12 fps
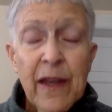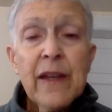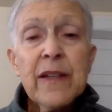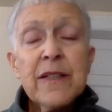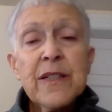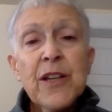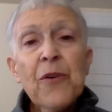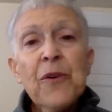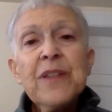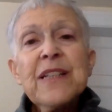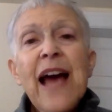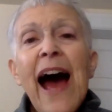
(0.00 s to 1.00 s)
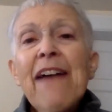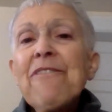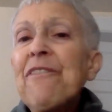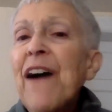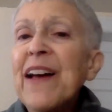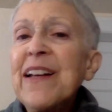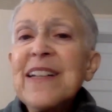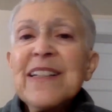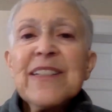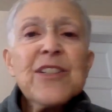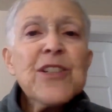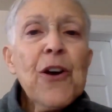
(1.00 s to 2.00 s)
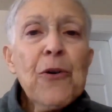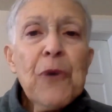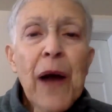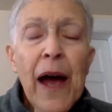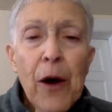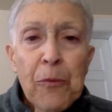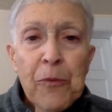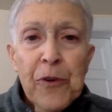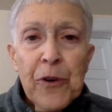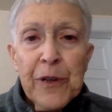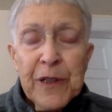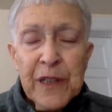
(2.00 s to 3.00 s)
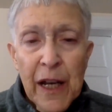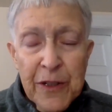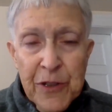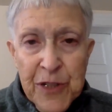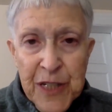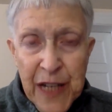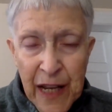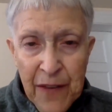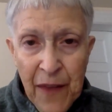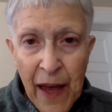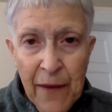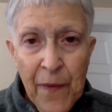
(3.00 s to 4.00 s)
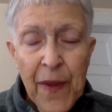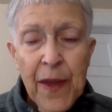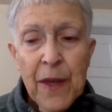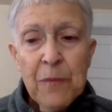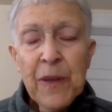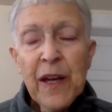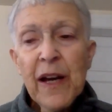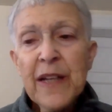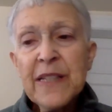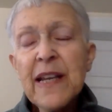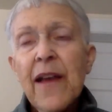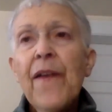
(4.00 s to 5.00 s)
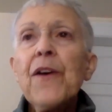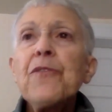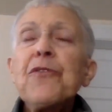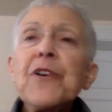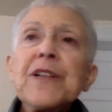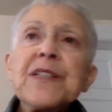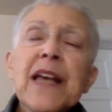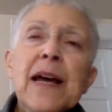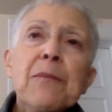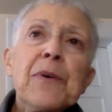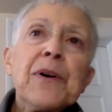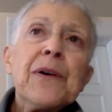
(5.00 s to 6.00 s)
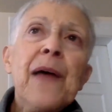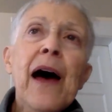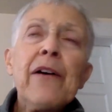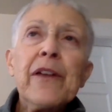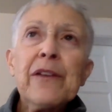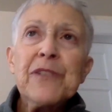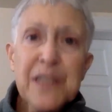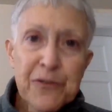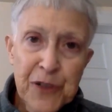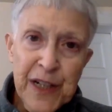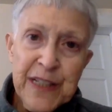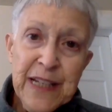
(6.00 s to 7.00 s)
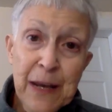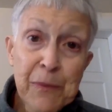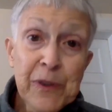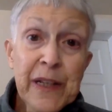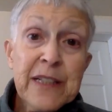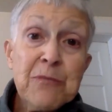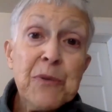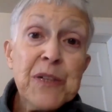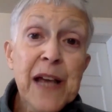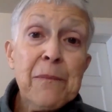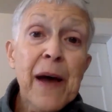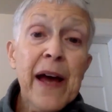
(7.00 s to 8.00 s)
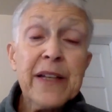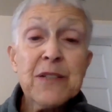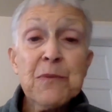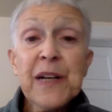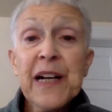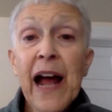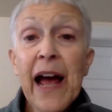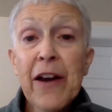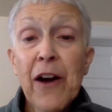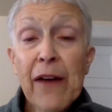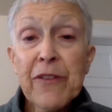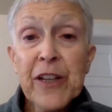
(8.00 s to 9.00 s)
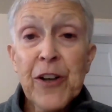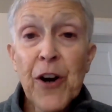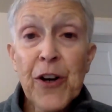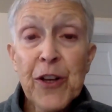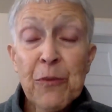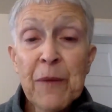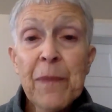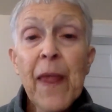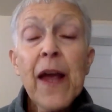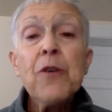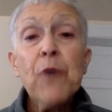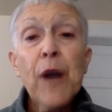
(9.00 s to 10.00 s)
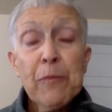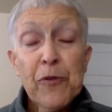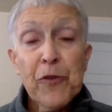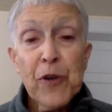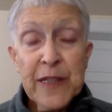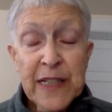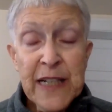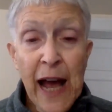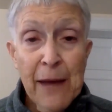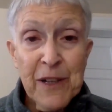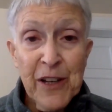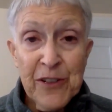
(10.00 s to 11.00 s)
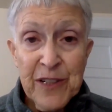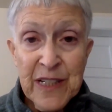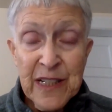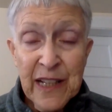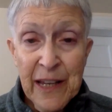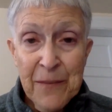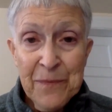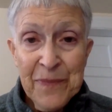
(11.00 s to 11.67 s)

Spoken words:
So I find it so helpful to understand that, because, for example, I'll give a different example. Let's pretend my husband and I are having an argument right before it's time to go to sleep.